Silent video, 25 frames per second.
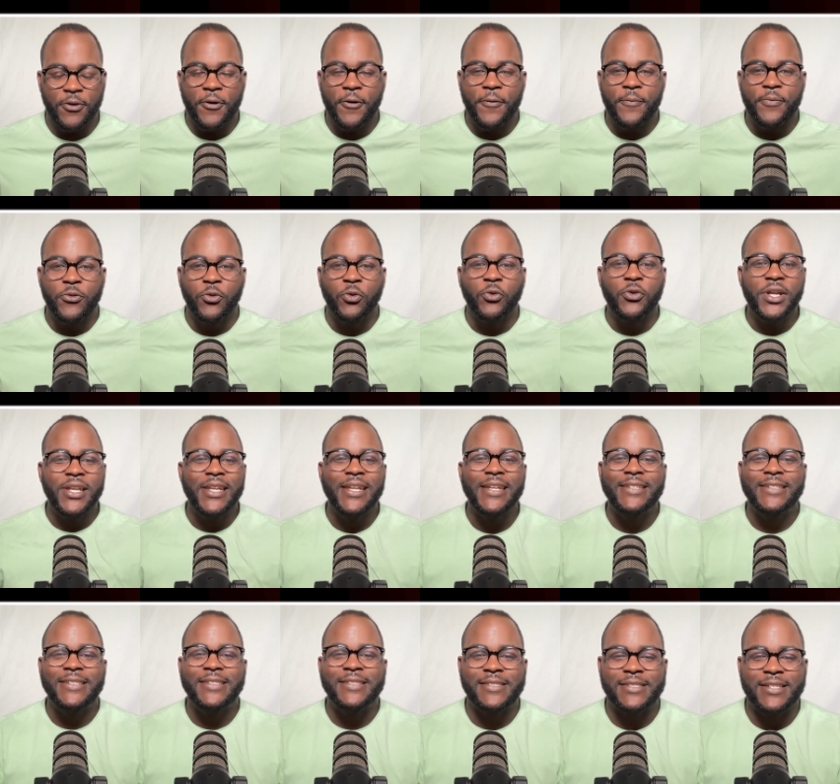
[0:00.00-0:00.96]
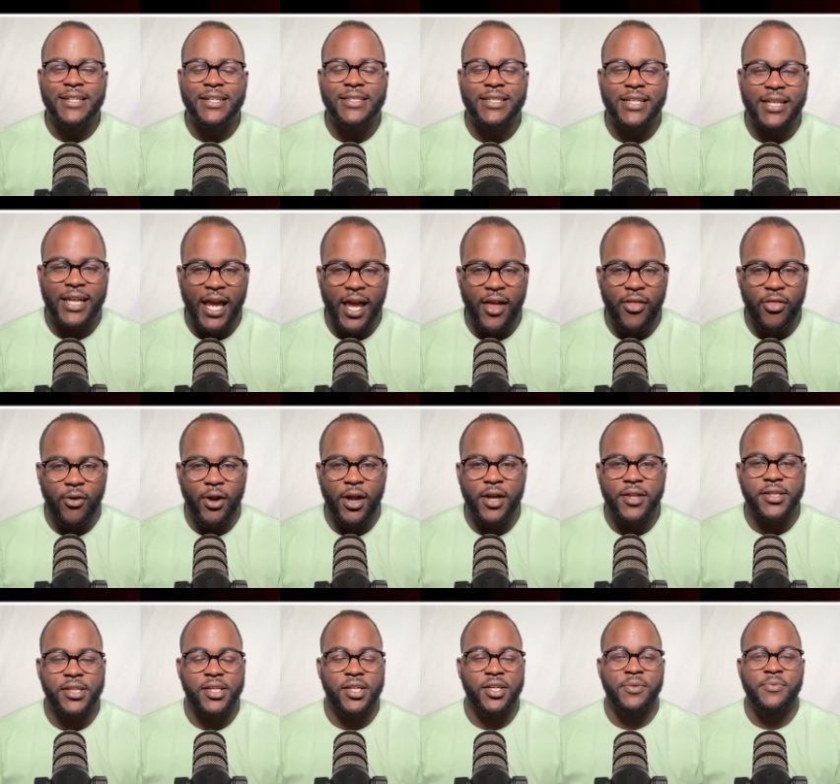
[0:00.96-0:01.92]
we need to stick together
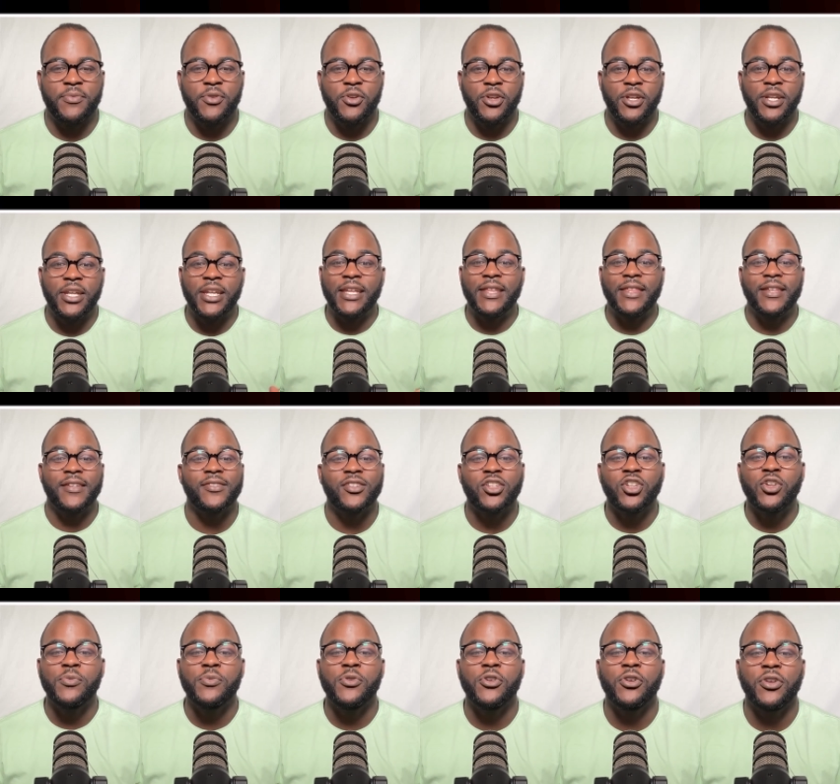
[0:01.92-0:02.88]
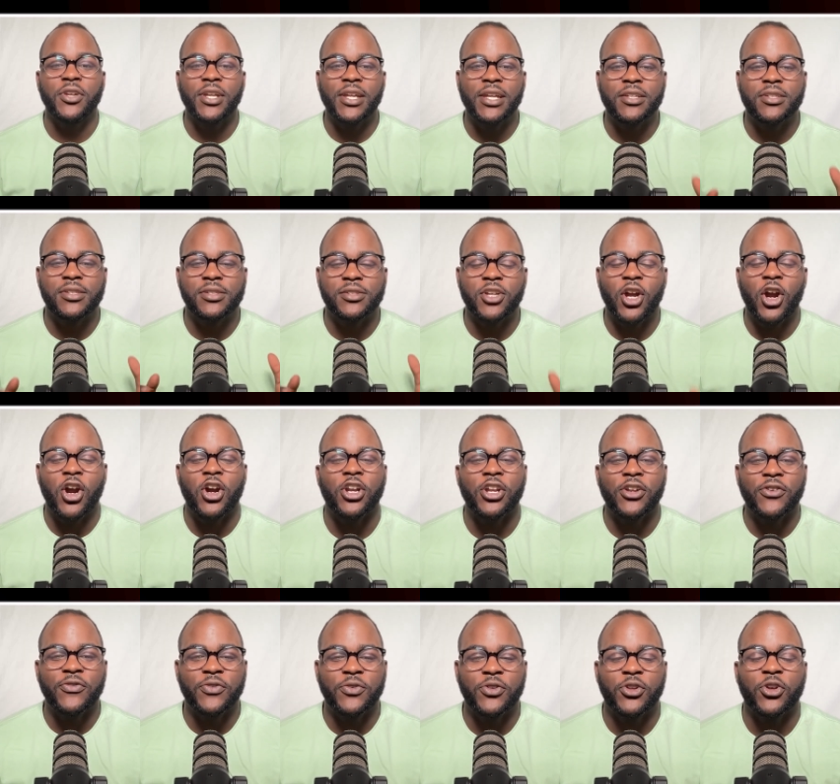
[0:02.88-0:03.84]
as a community. This community is
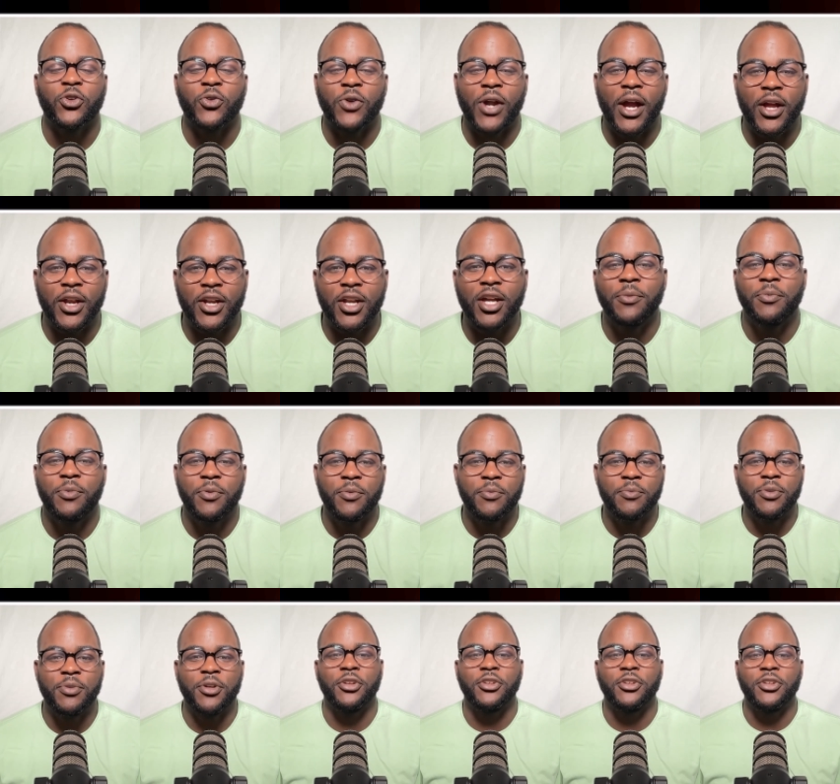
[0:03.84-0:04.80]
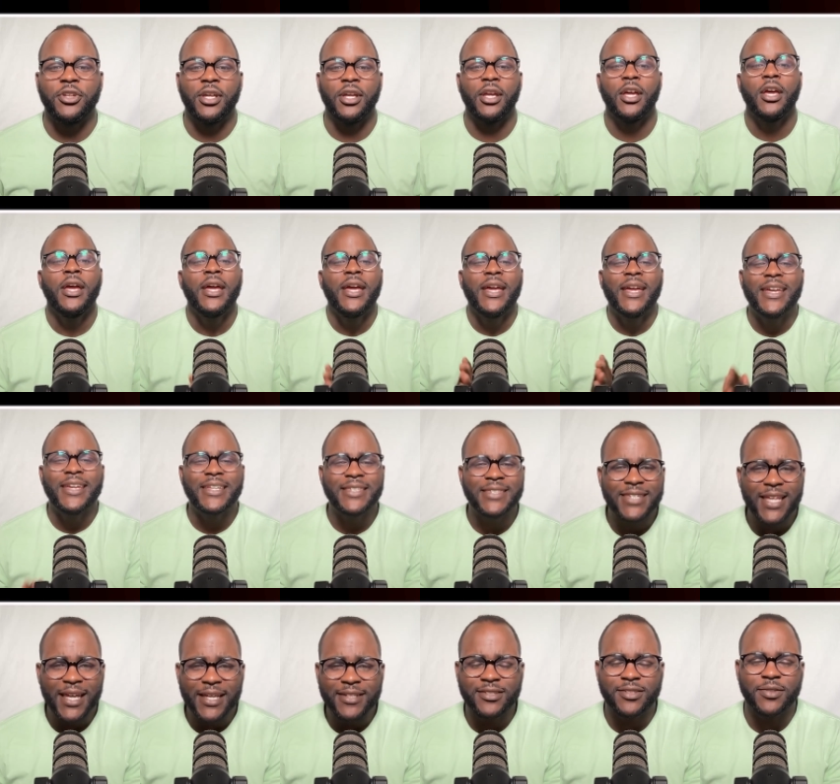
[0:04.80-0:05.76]
starting from the ground up and building. Hit
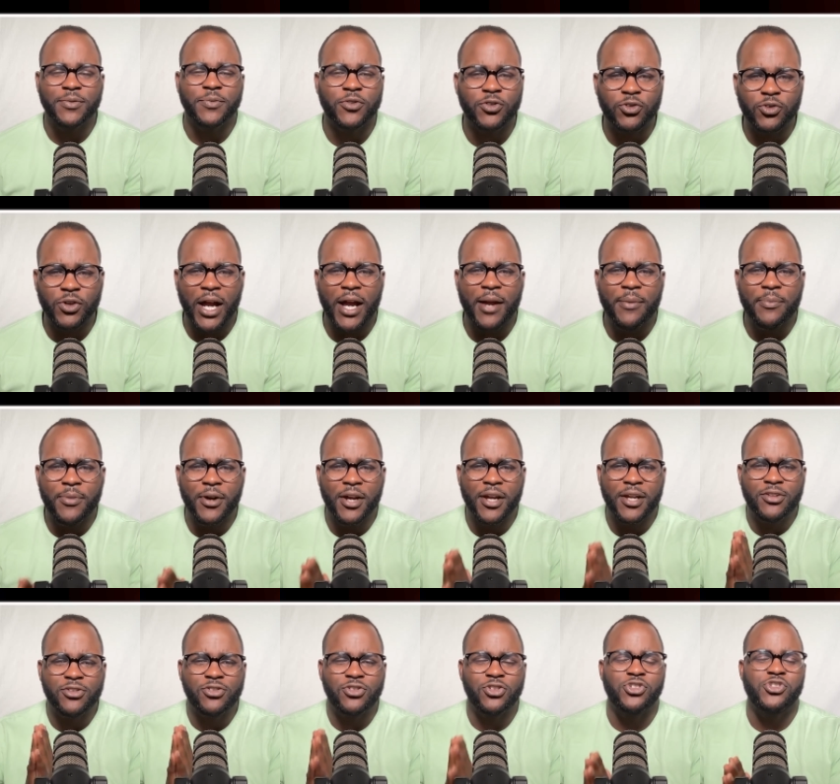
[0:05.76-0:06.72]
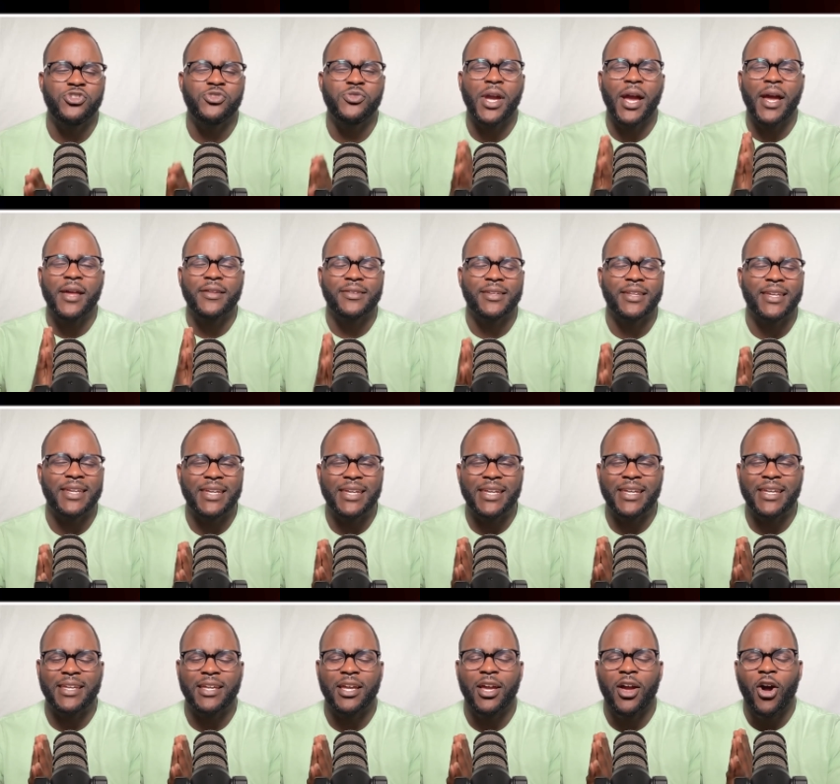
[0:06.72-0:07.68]
that subscribe button so you guys can
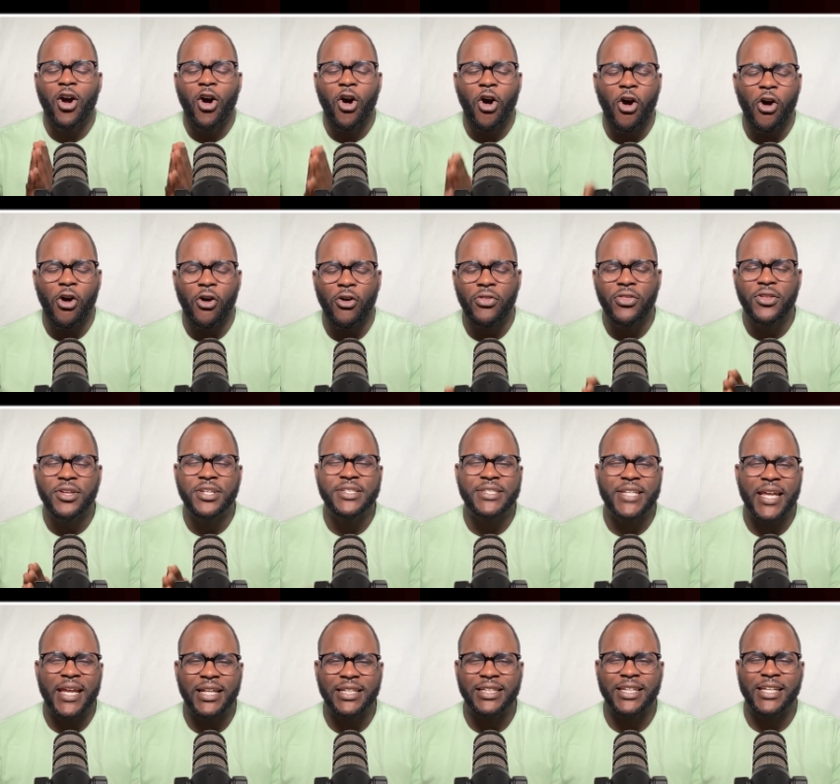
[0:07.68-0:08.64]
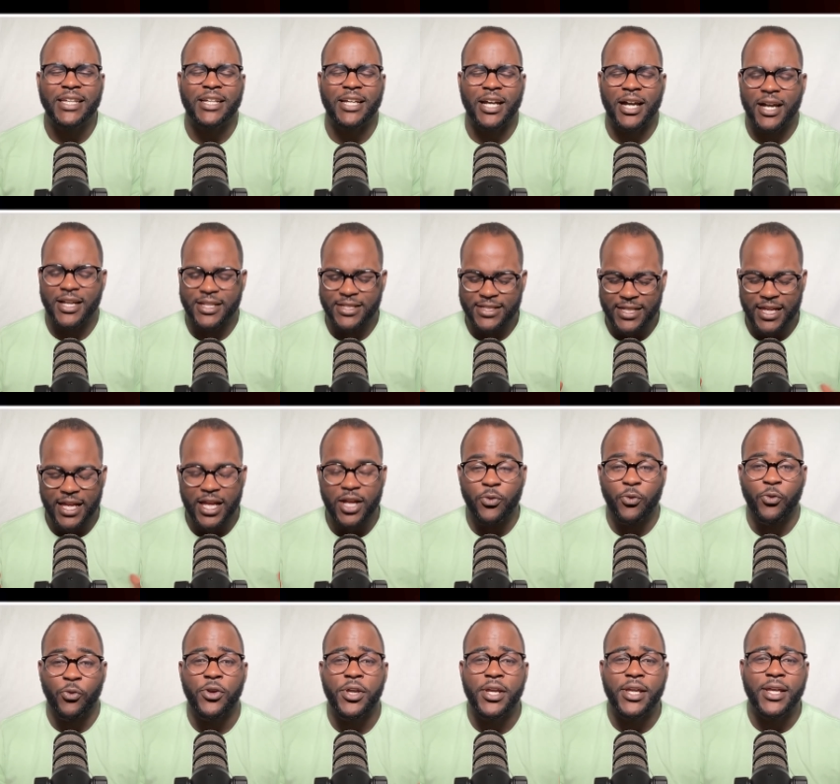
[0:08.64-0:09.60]
get all the daily content
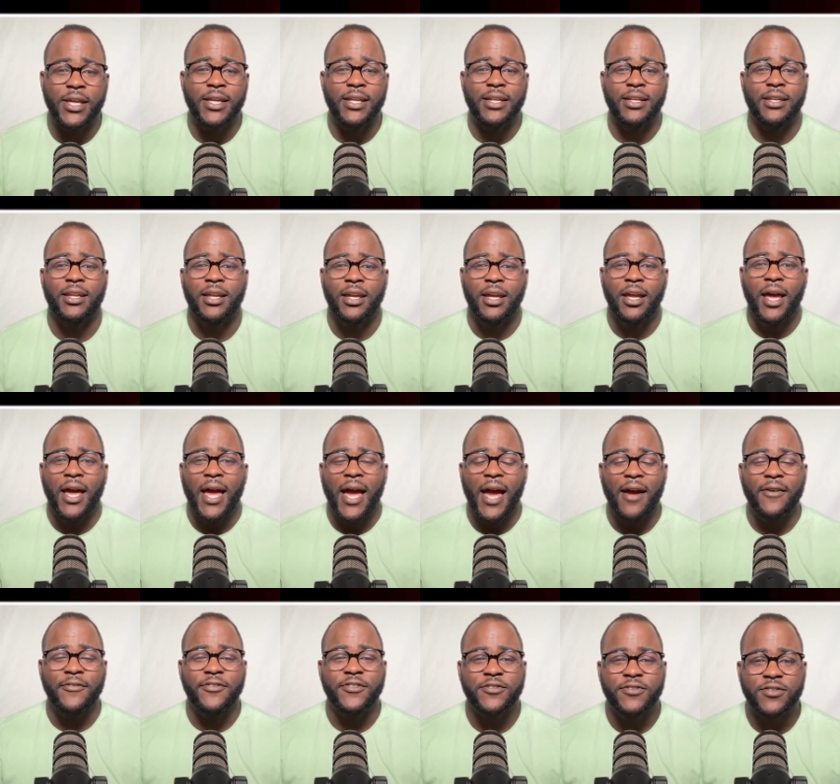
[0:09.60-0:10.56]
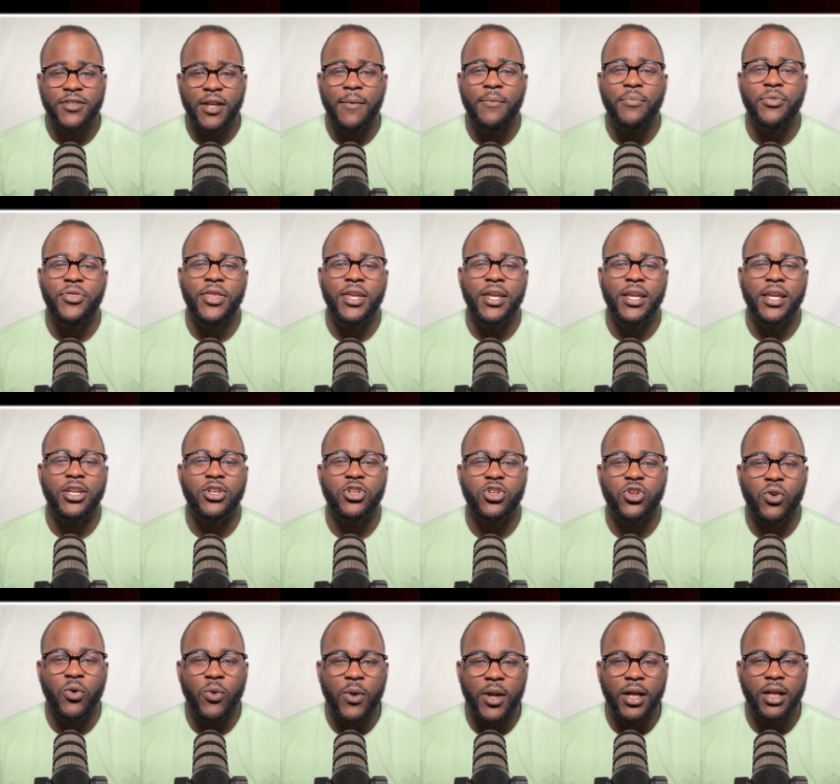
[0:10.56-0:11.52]
and we can have something in
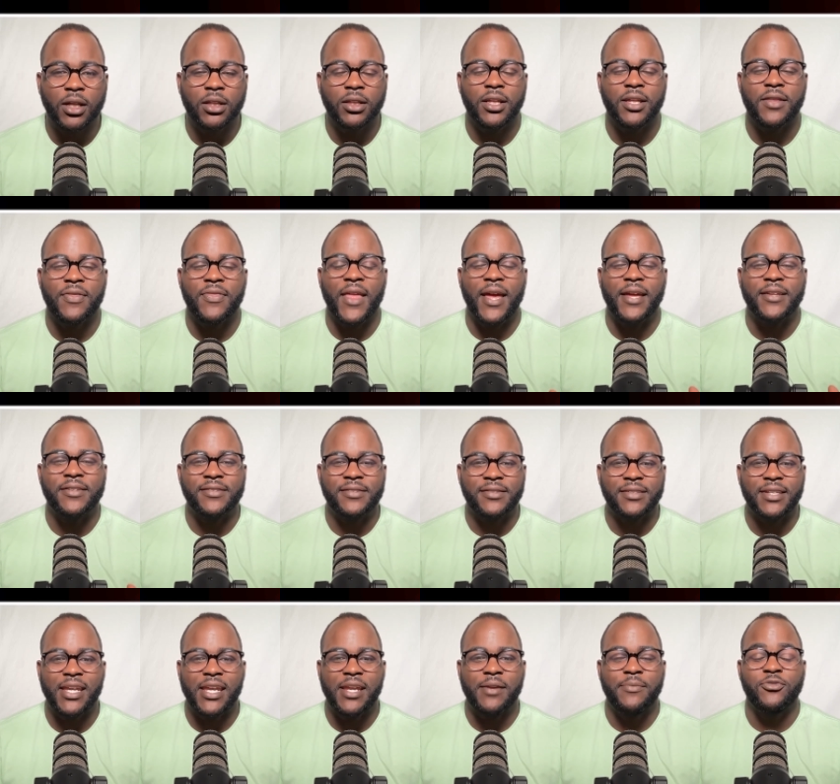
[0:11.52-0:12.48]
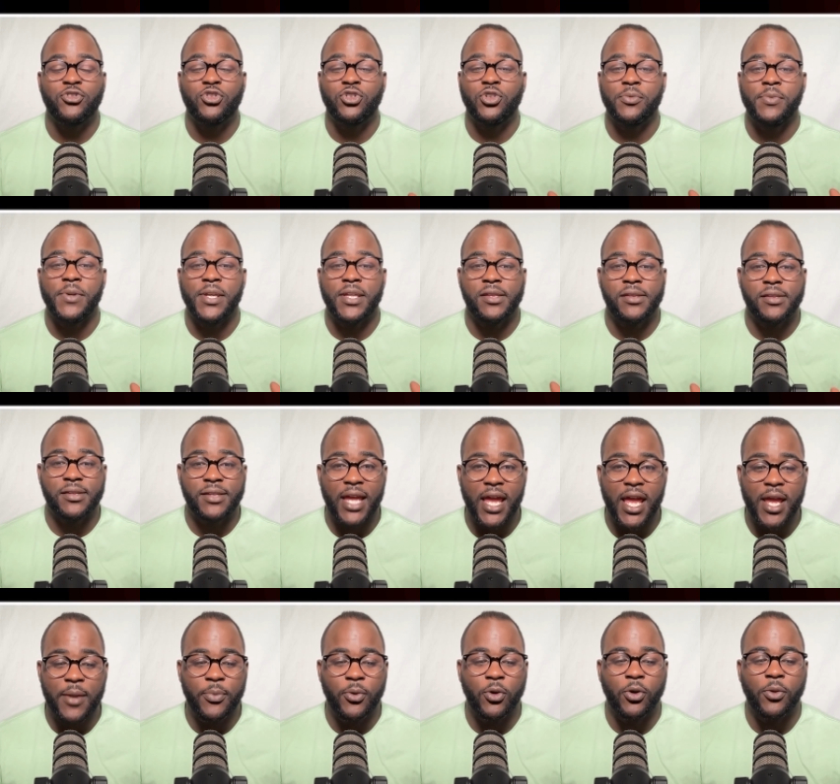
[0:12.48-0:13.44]
New England that seems to be
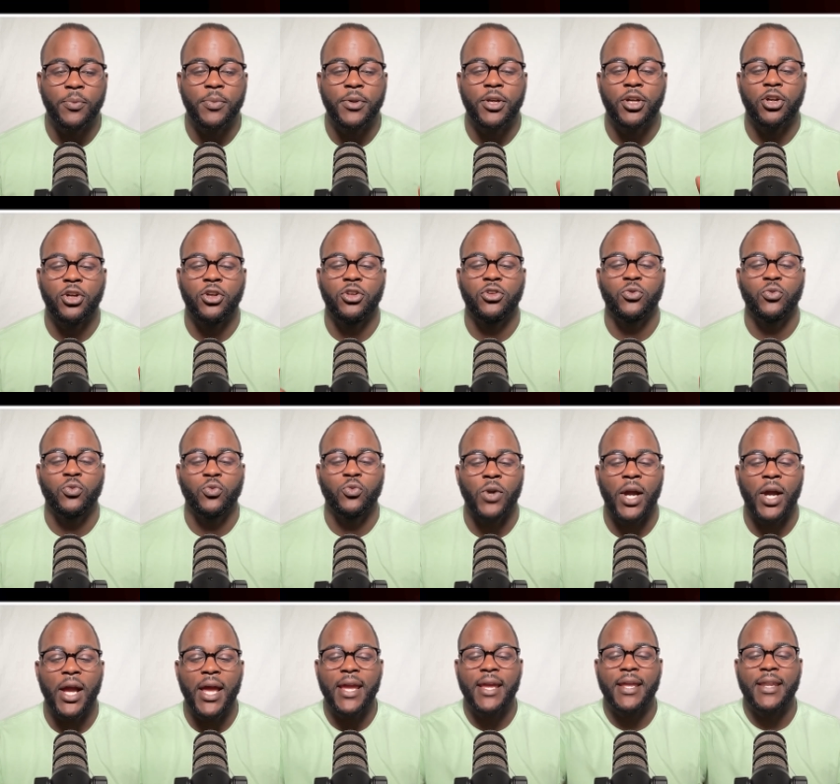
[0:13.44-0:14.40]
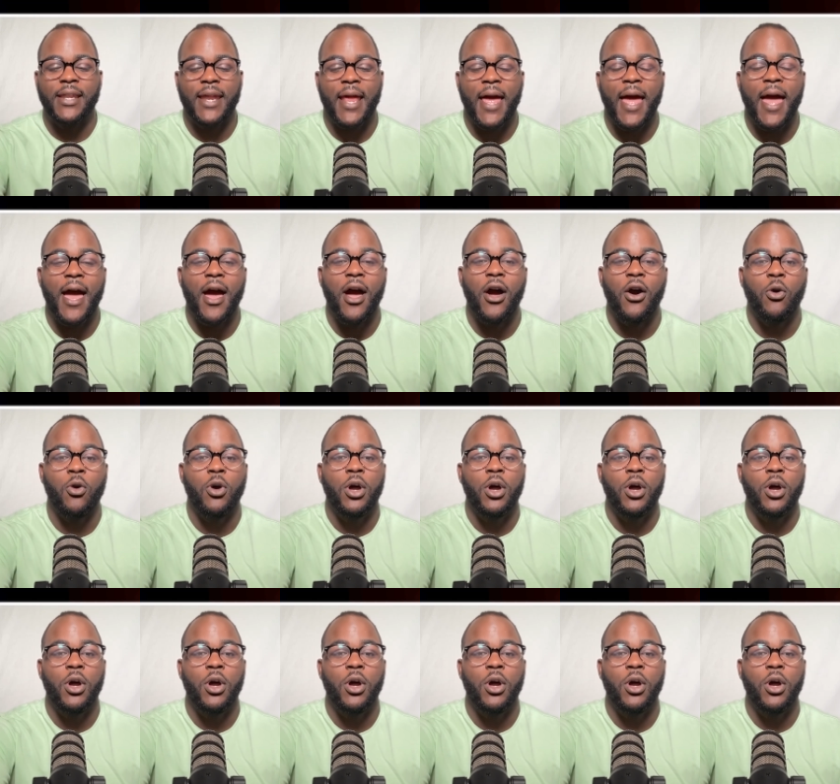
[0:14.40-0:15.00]
stable, because right now